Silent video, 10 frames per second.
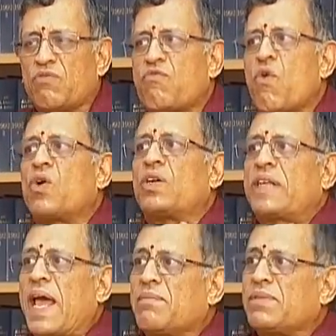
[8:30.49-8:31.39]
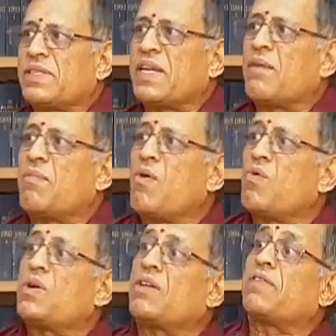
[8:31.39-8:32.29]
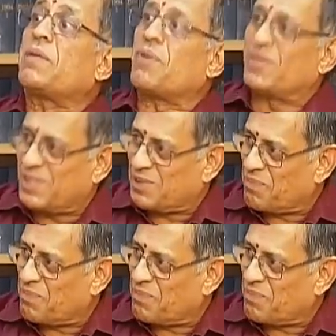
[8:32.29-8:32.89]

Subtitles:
to 4 times the amount of deposit.